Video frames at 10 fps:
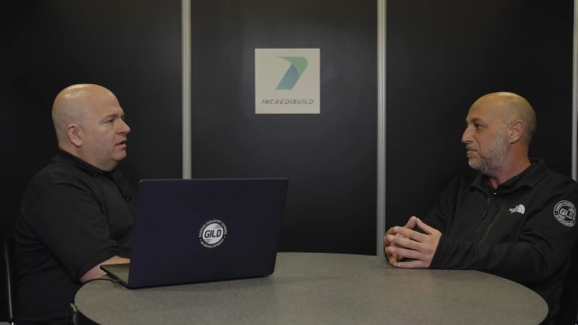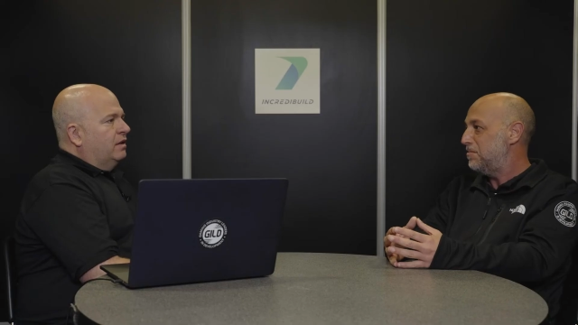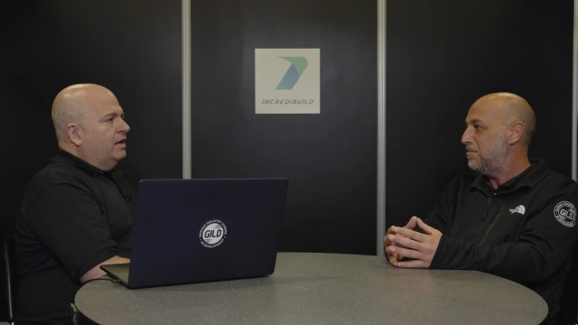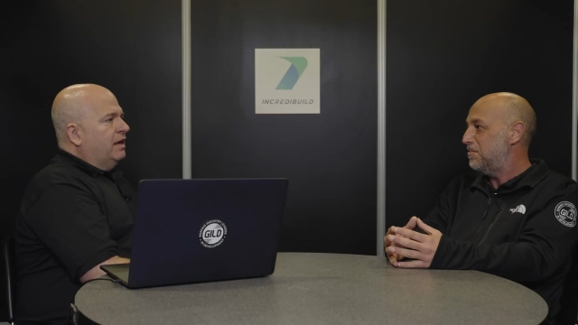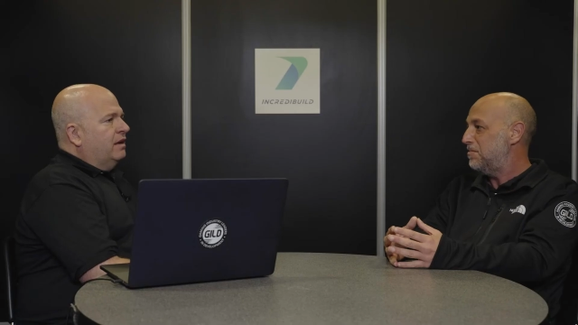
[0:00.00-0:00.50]

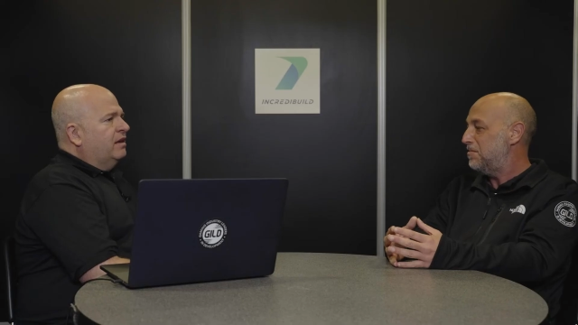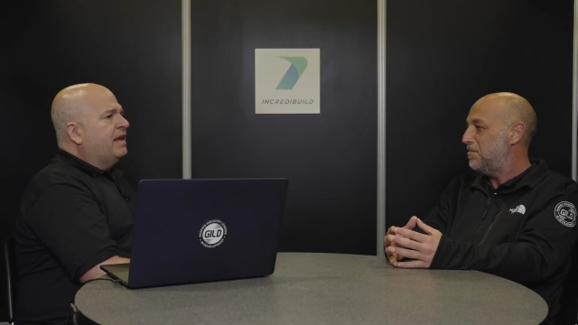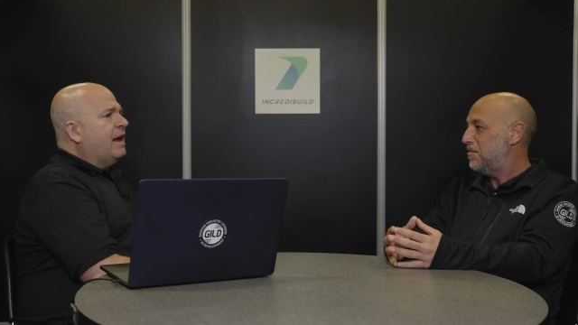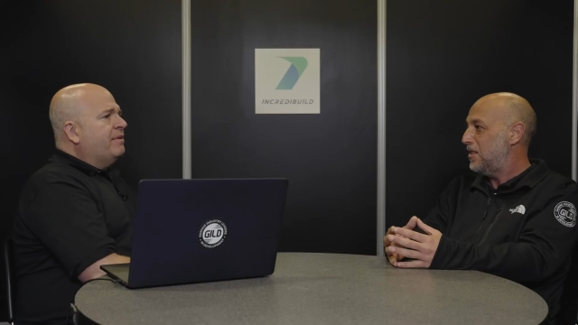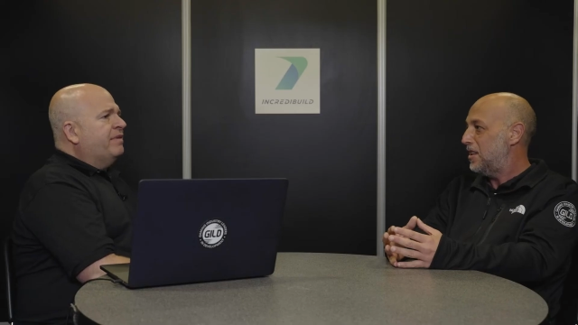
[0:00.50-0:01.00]
Speaker 1: Yeah,
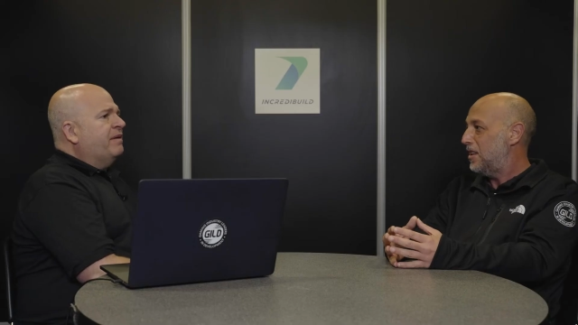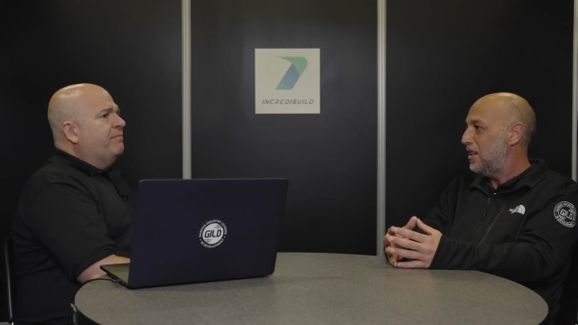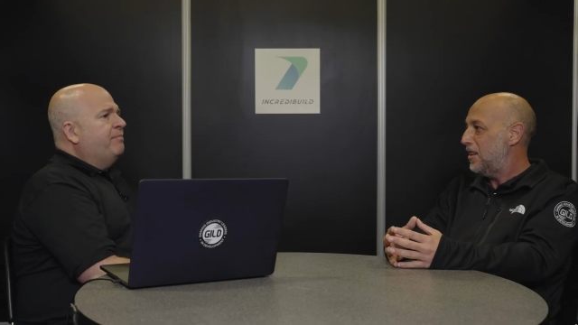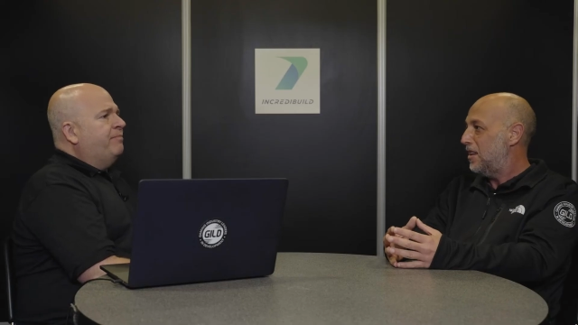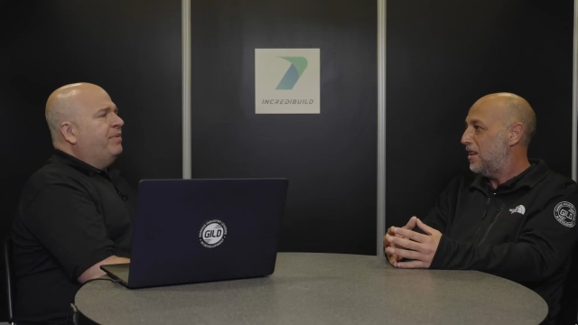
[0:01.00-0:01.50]
yeah. I mean, the,
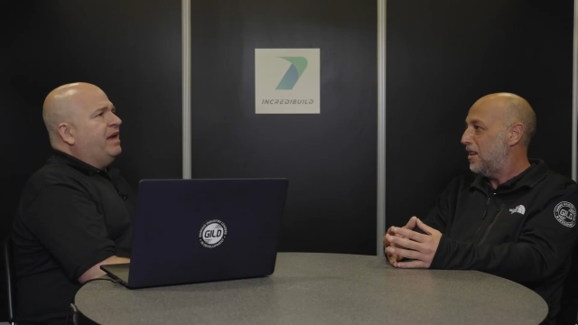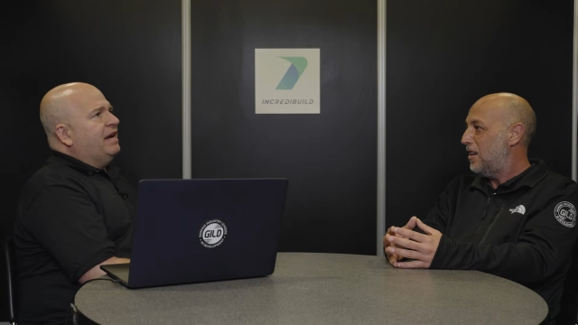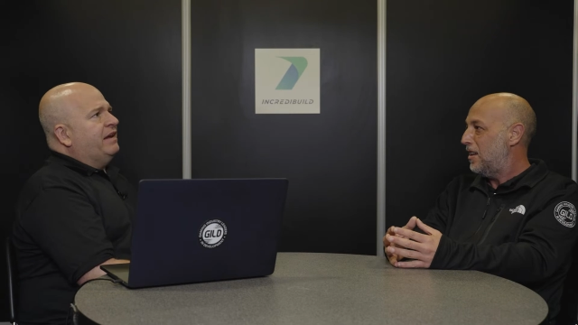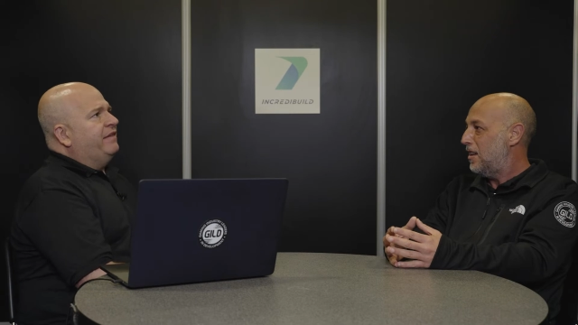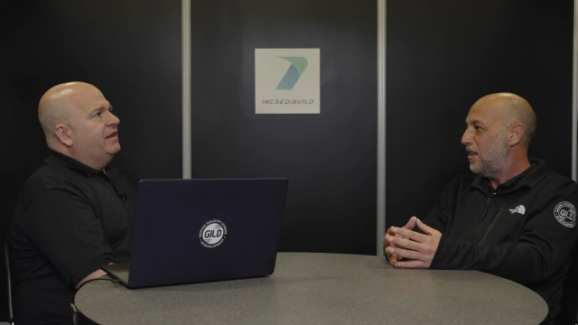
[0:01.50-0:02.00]

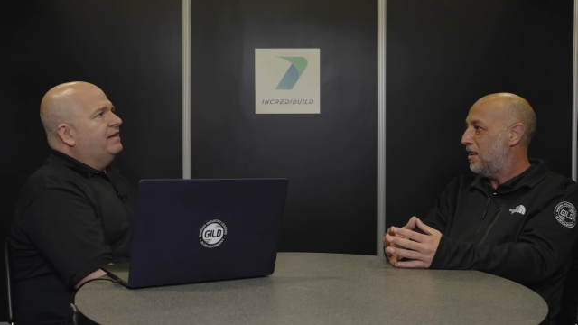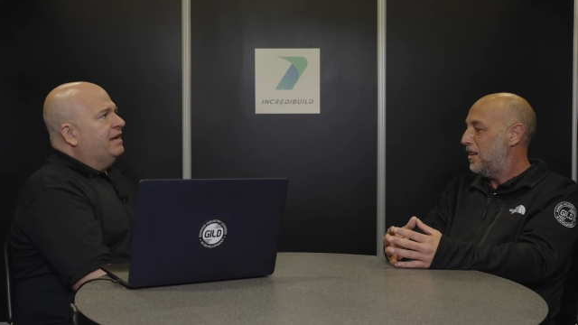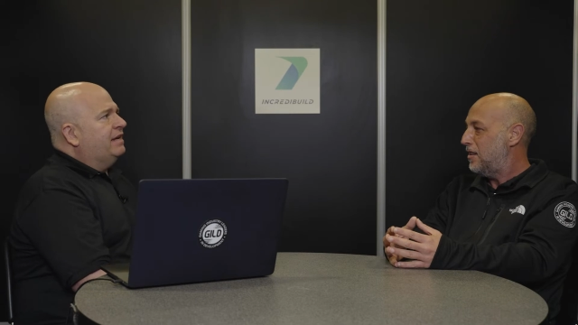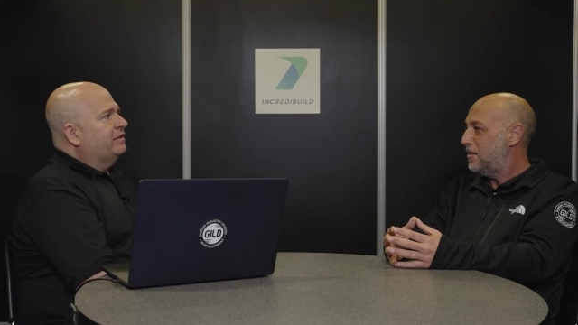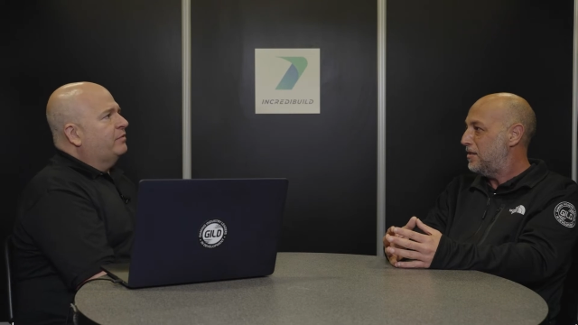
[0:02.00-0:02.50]
back in the
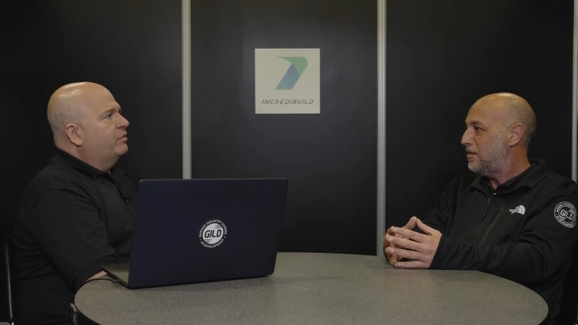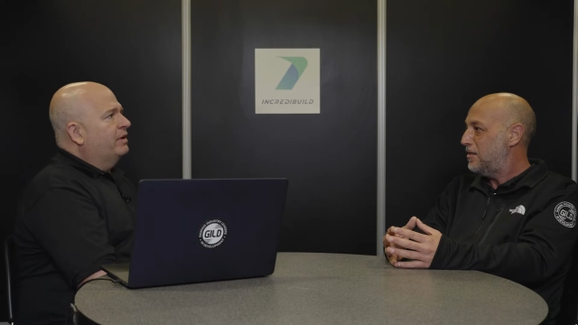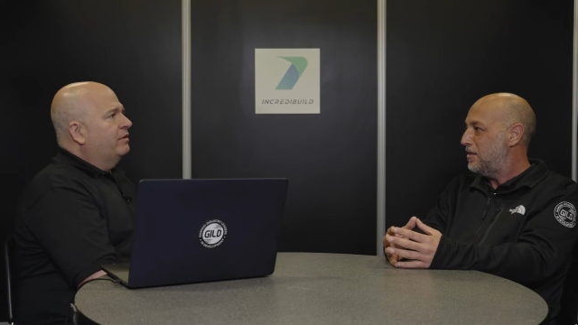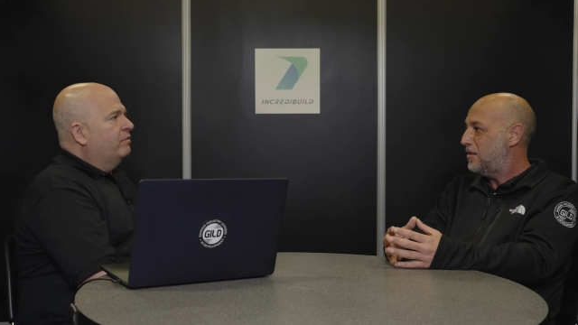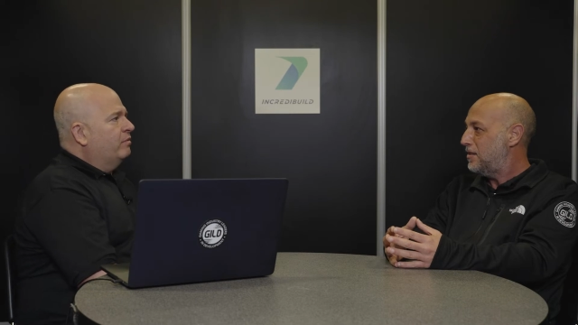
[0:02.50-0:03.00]
days when,